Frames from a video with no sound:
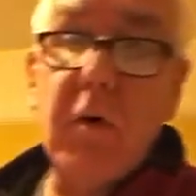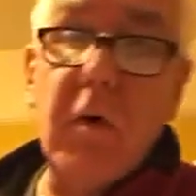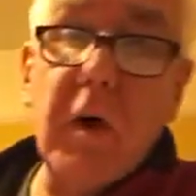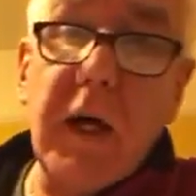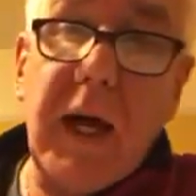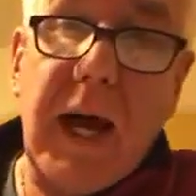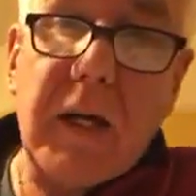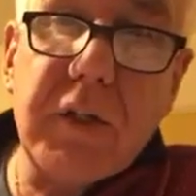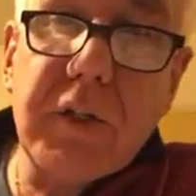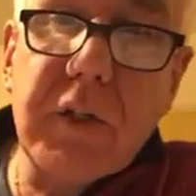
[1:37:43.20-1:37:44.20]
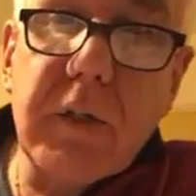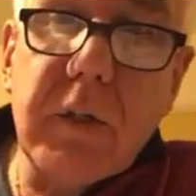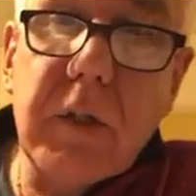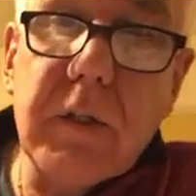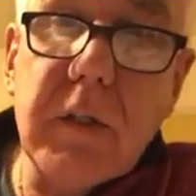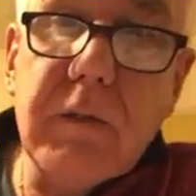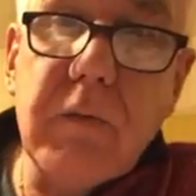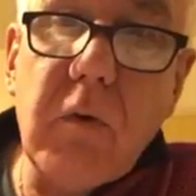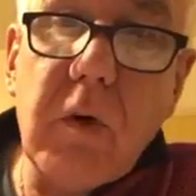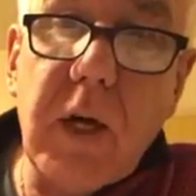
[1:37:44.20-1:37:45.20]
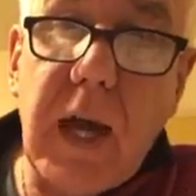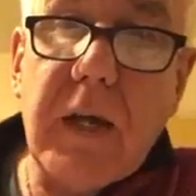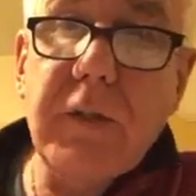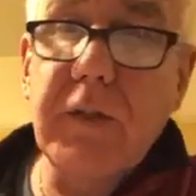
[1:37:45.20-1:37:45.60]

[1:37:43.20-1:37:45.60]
for cash. This is for cash.